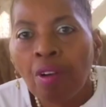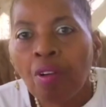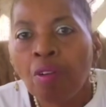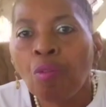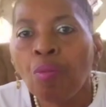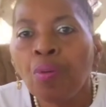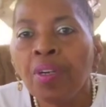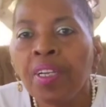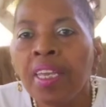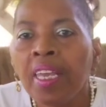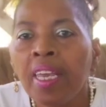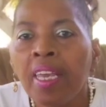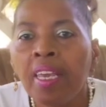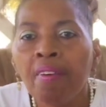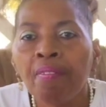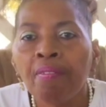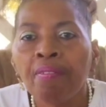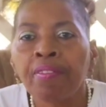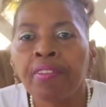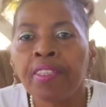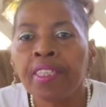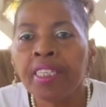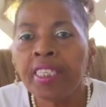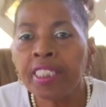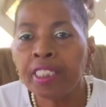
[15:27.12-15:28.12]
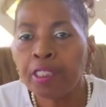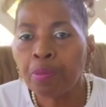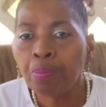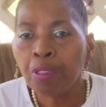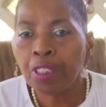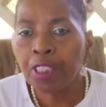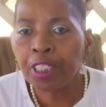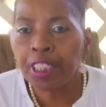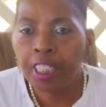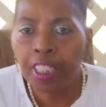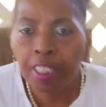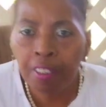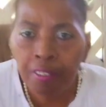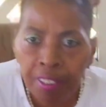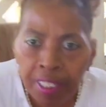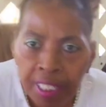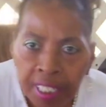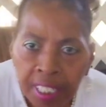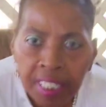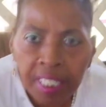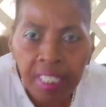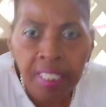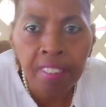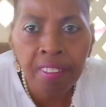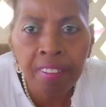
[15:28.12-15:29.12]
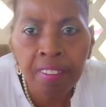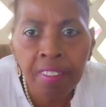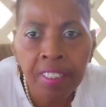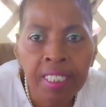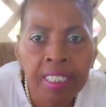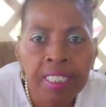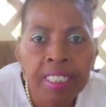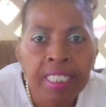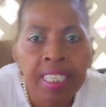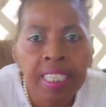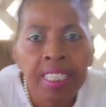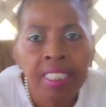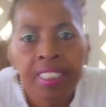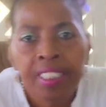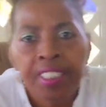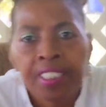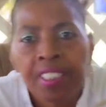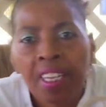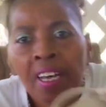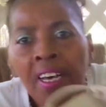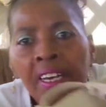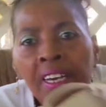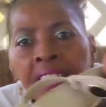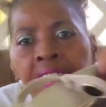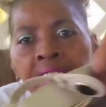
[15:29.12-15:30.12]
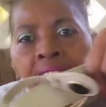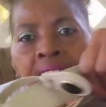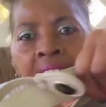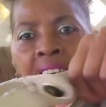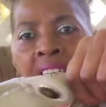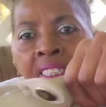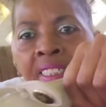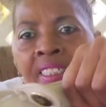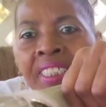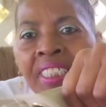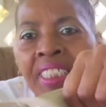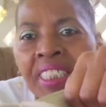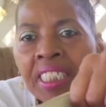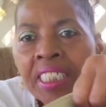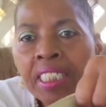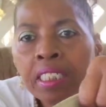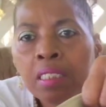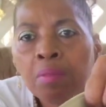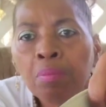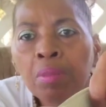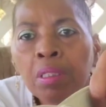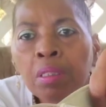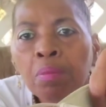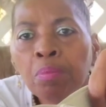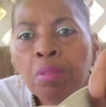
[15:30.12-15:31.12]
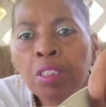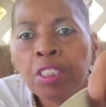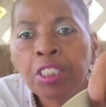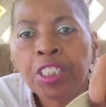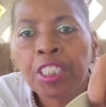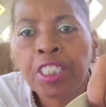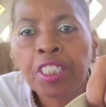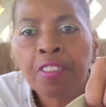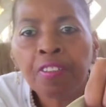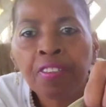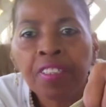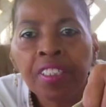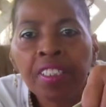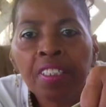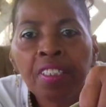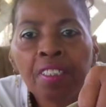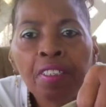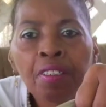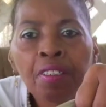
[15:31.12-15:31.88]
we have this material here in the inside. It's like a denim material,